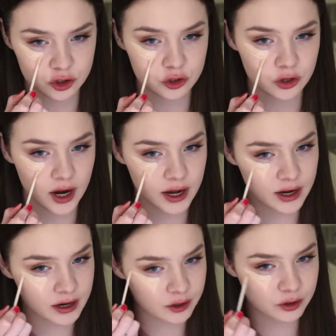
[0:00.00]

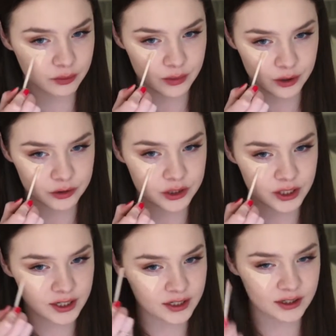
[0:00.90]
triangle
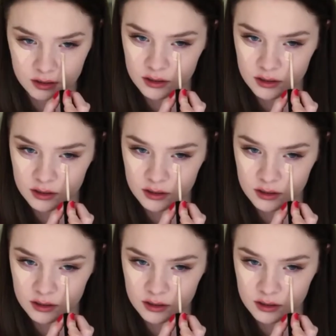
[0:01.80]
motion.